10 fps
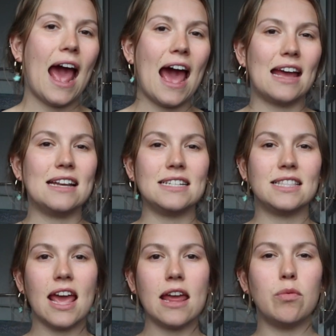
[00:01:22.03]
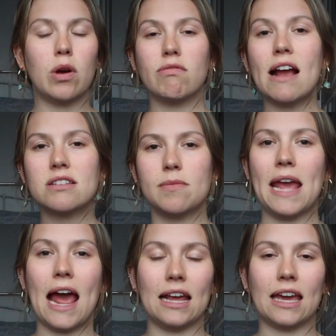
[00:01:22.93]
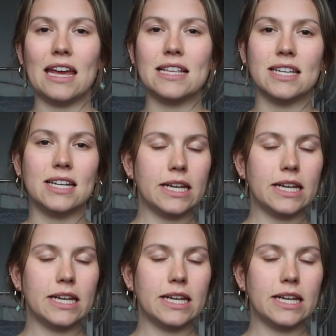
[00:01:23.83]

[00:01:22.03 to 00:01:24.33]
and they were randomly allocated